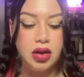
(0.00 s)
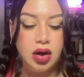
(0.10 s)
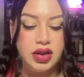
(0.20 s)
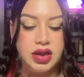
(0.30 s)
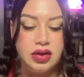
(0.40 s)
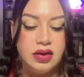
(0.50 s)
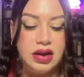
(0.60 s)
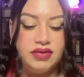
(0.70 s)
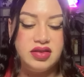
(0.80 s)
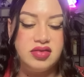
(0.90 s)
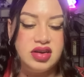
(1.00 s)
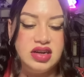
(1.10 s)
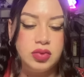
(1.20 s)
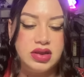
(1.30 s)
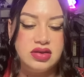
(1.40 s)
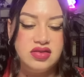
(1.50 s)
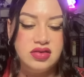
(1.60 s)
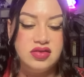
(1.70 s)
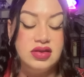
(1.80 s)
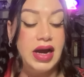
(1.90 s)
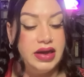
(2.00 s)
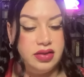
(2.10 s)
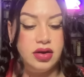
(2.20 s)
on the 11th. Today's what, the 9th.